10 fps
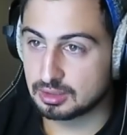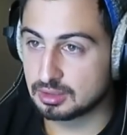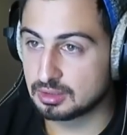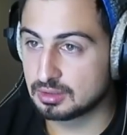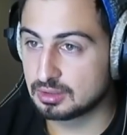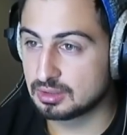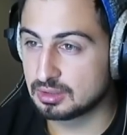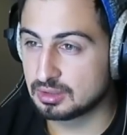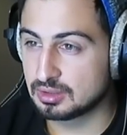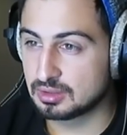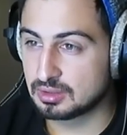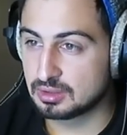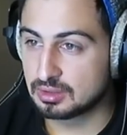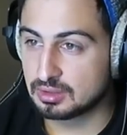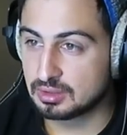
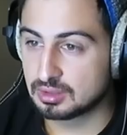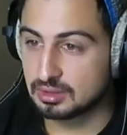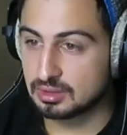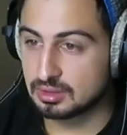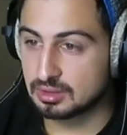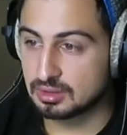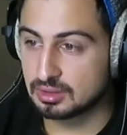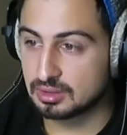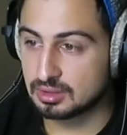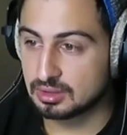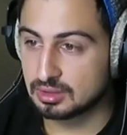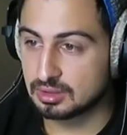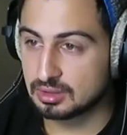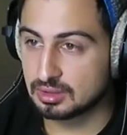This person isn't speaking.